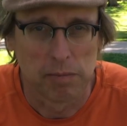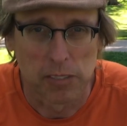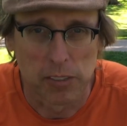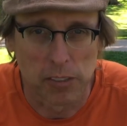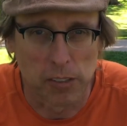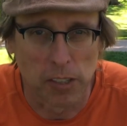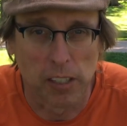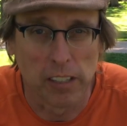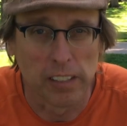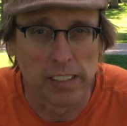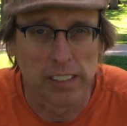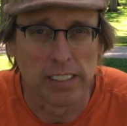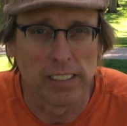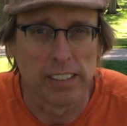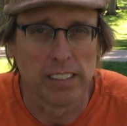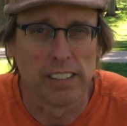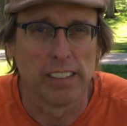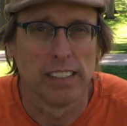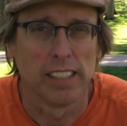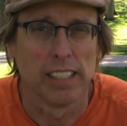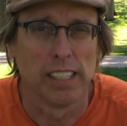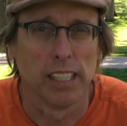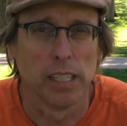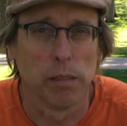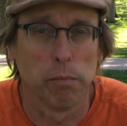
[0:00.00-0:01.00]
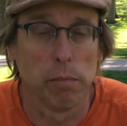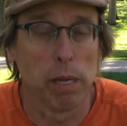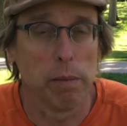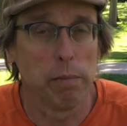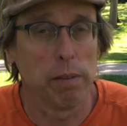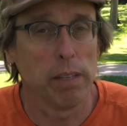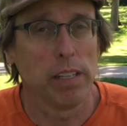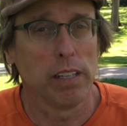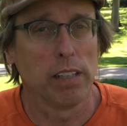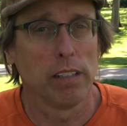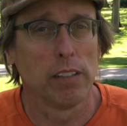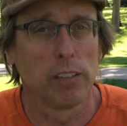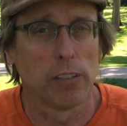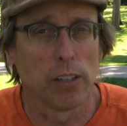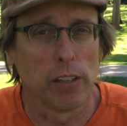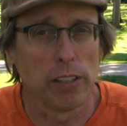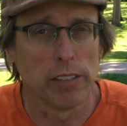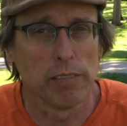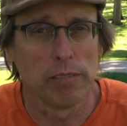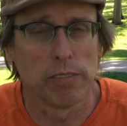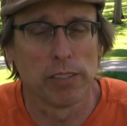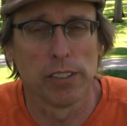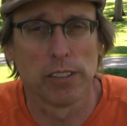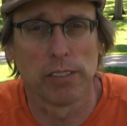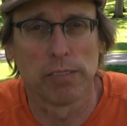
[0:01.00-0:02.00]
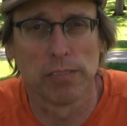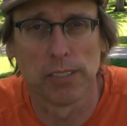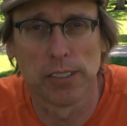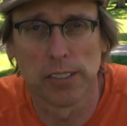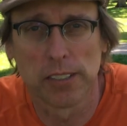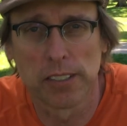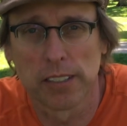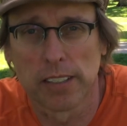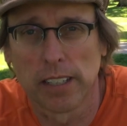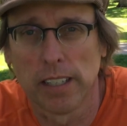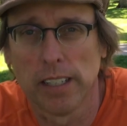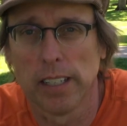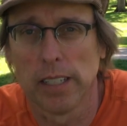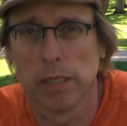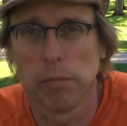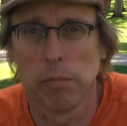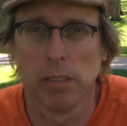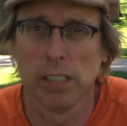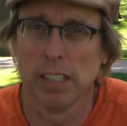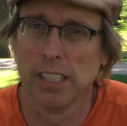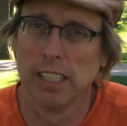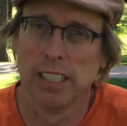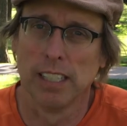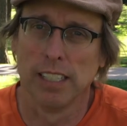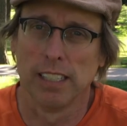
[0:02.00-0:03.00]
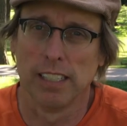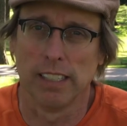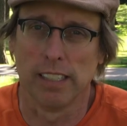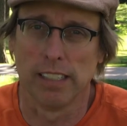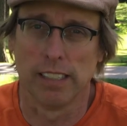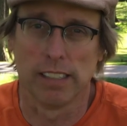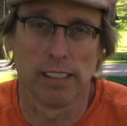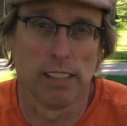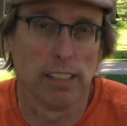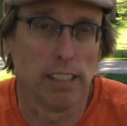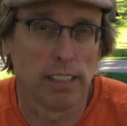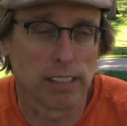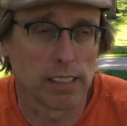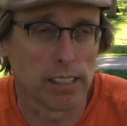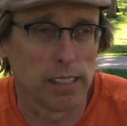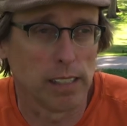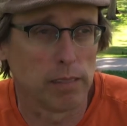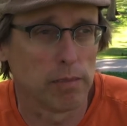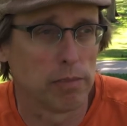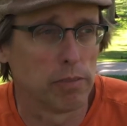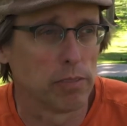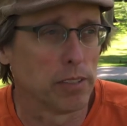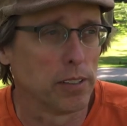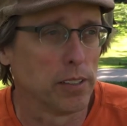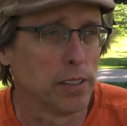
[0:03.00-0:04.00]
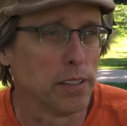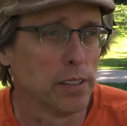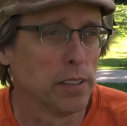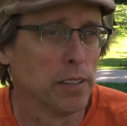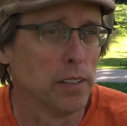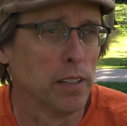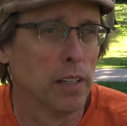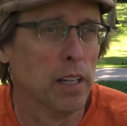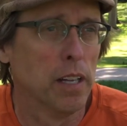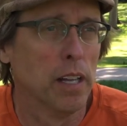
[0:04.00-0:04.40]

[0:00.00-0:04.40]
drawing, and maybe drawing for the first time in a long time for you.